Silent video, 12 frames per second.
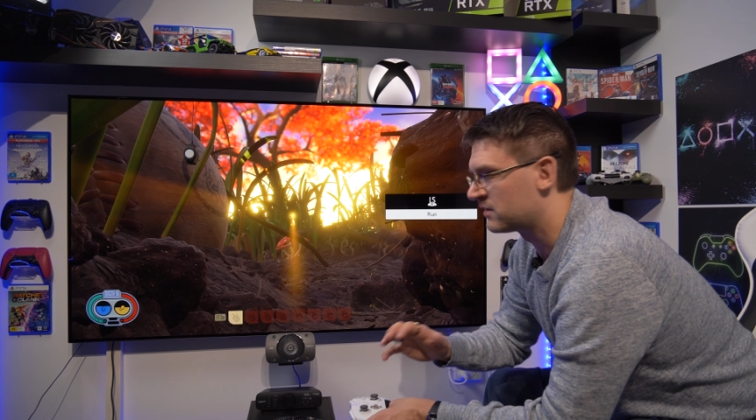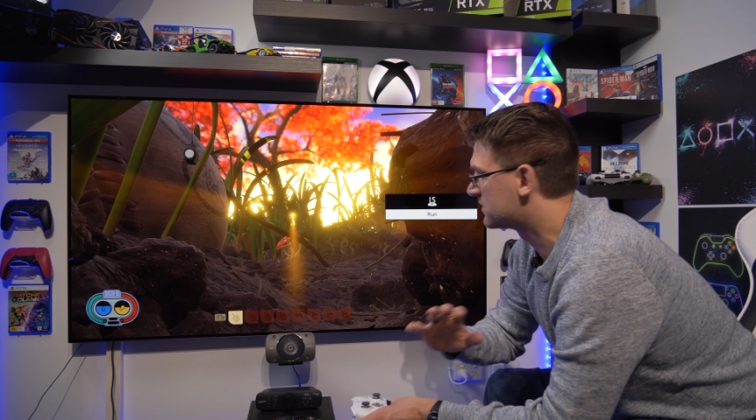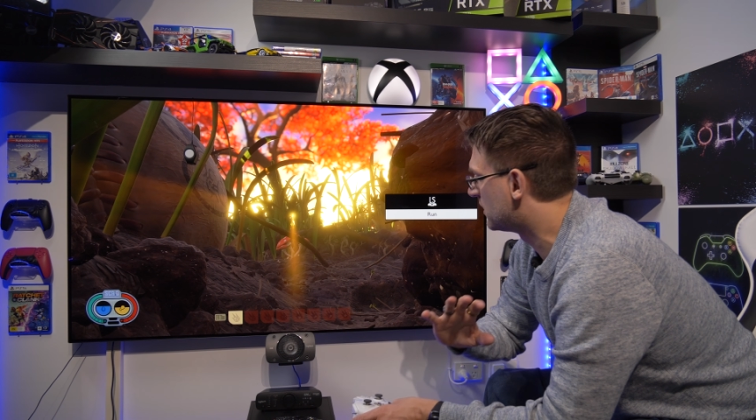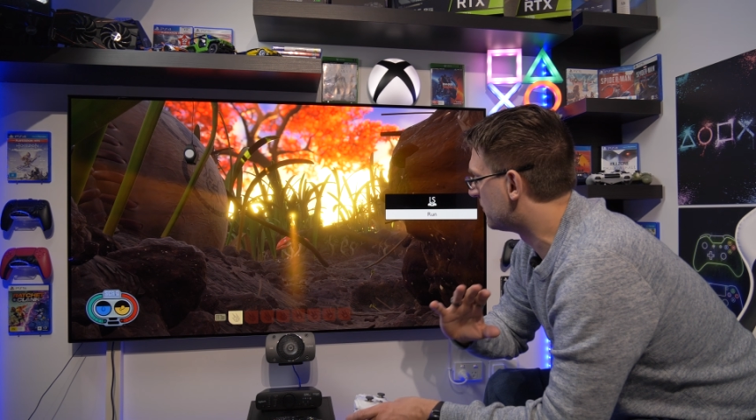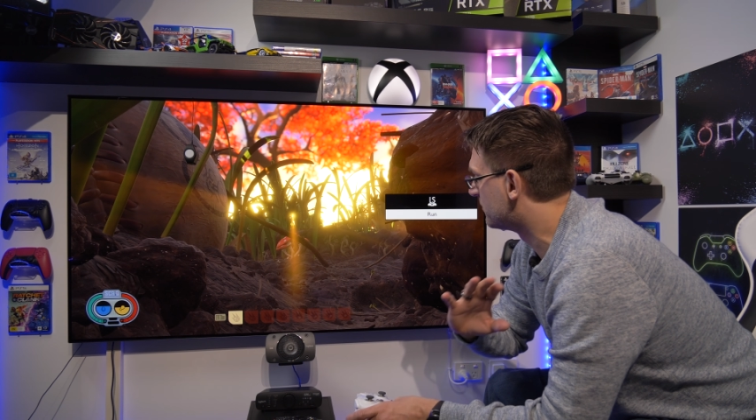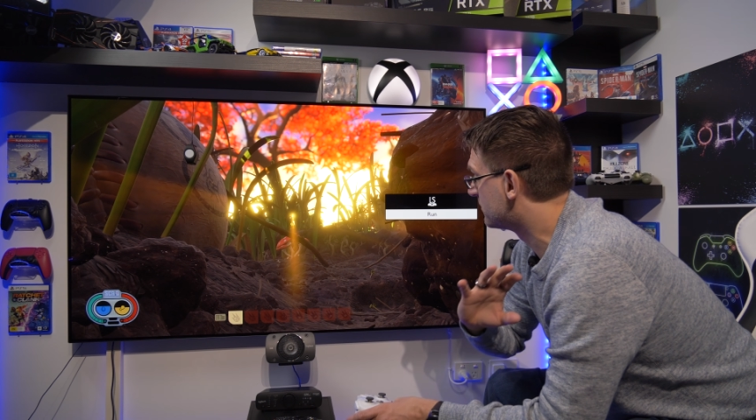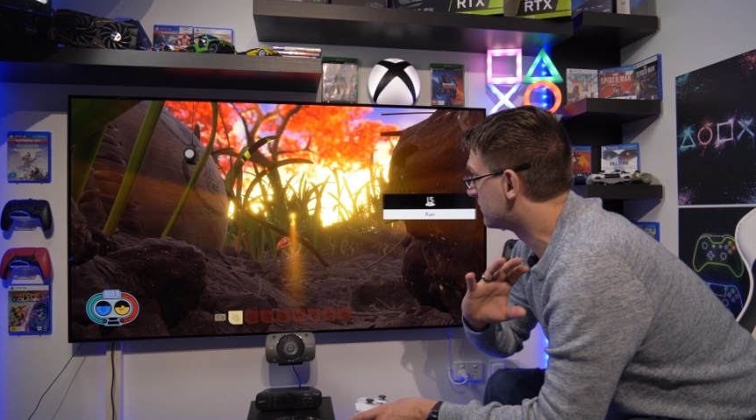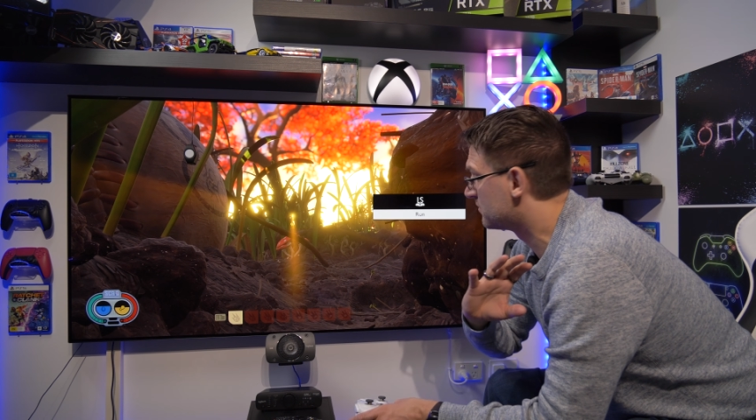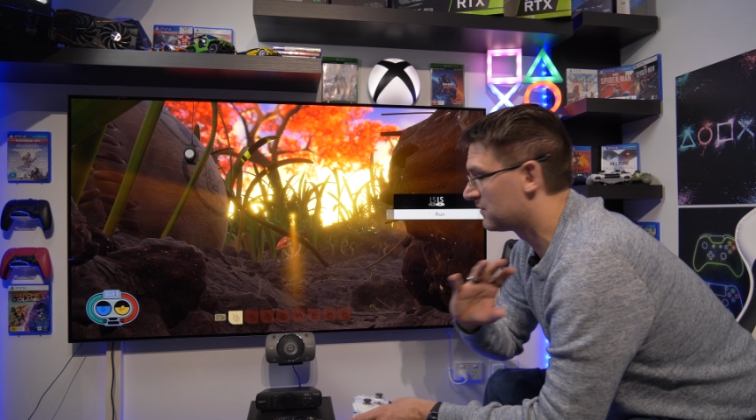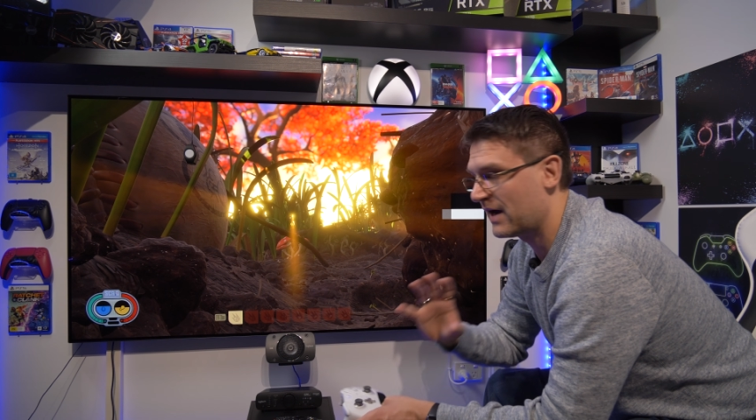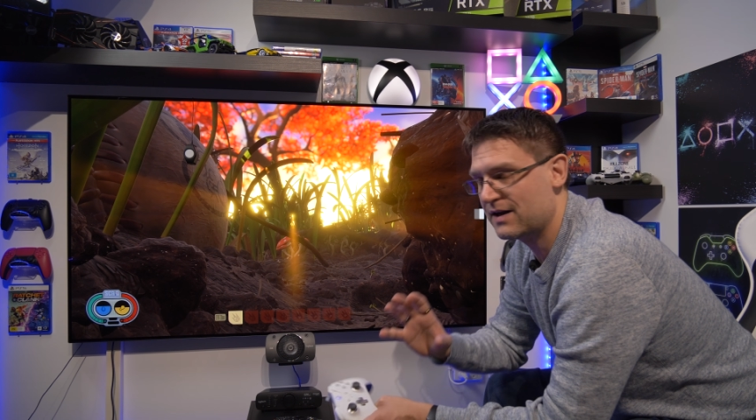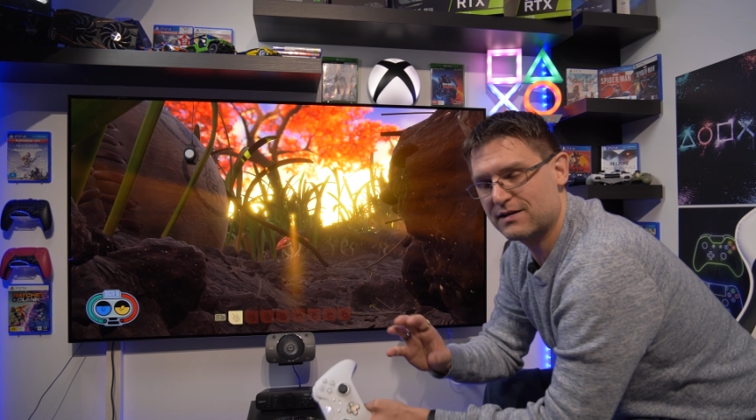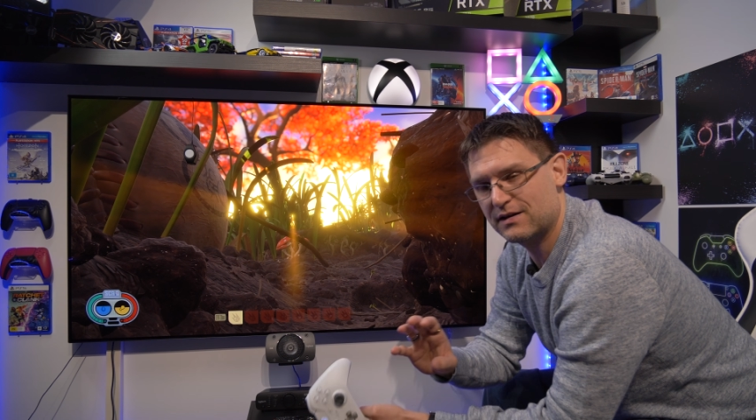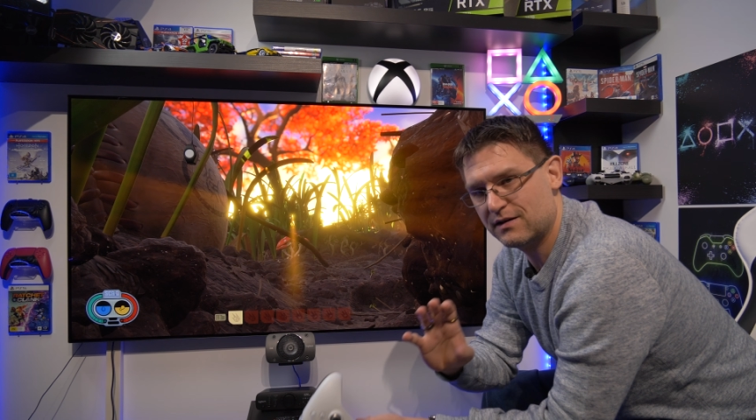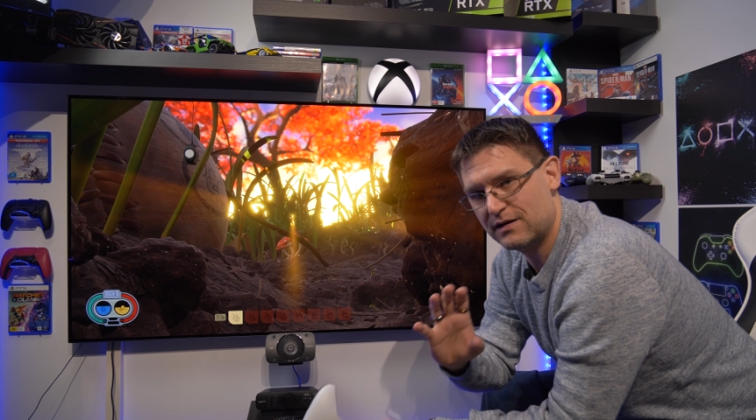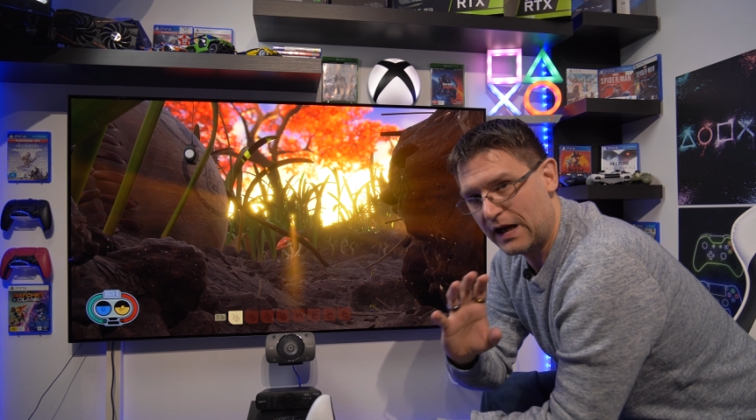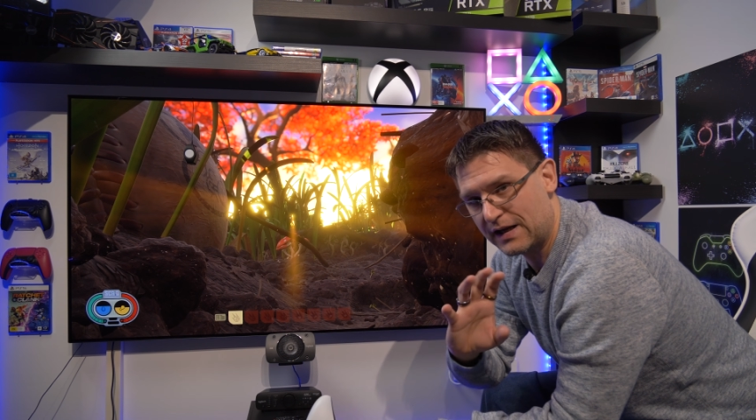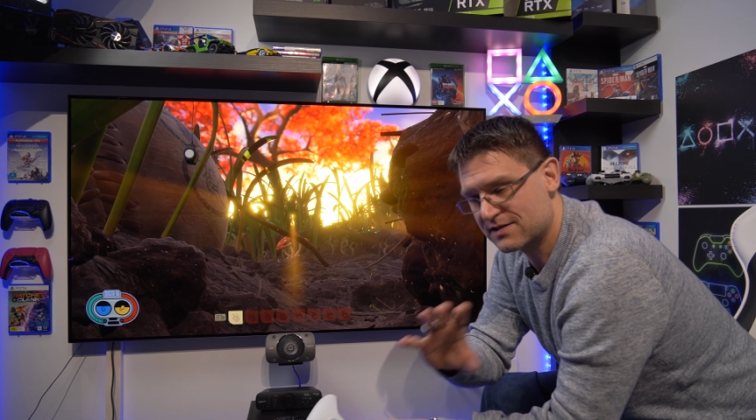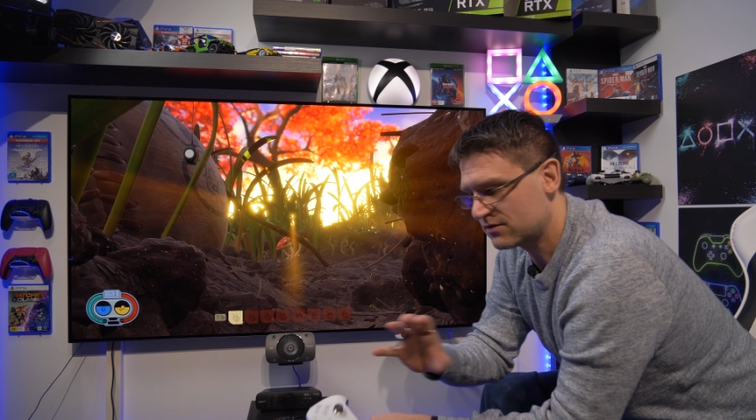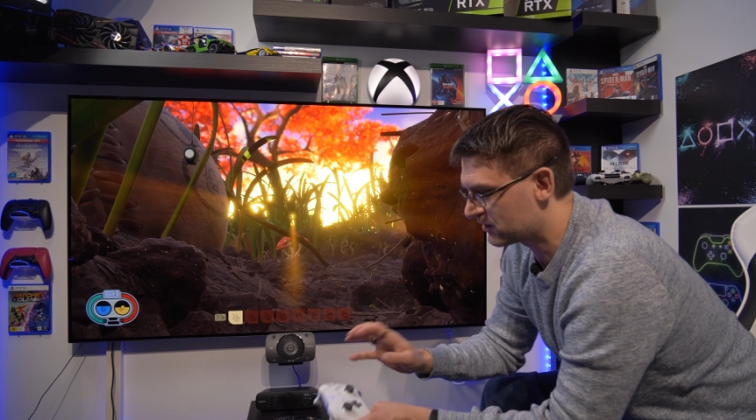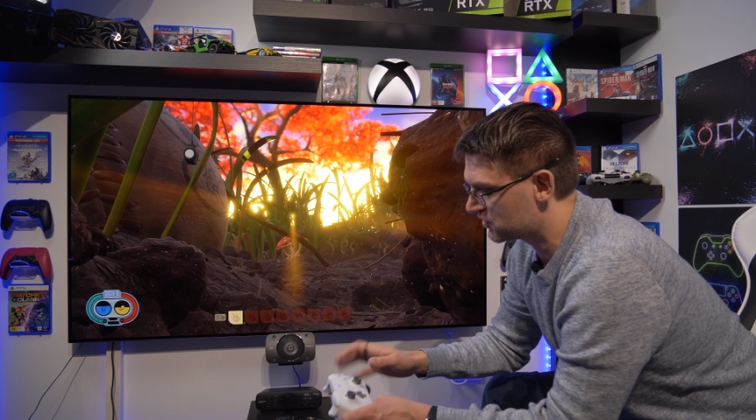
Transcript: So, and it's not